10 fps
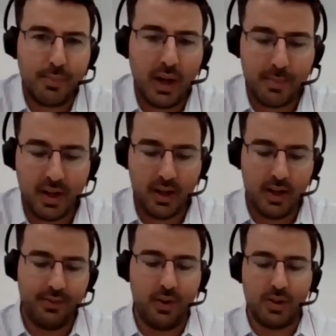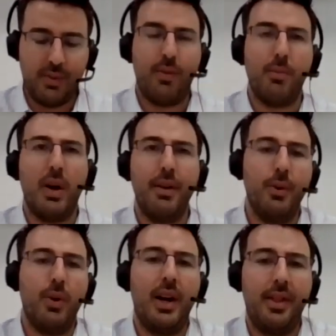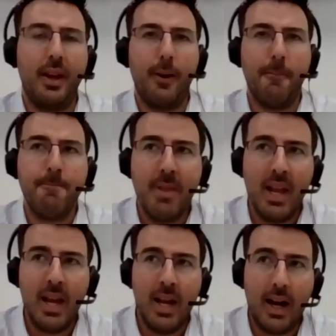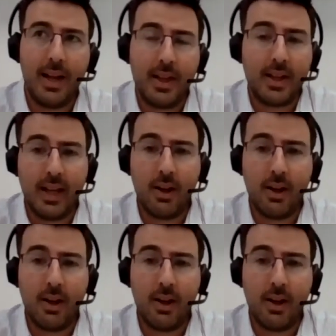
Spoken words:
But I mean, yeah, if you ask me from my view, I think there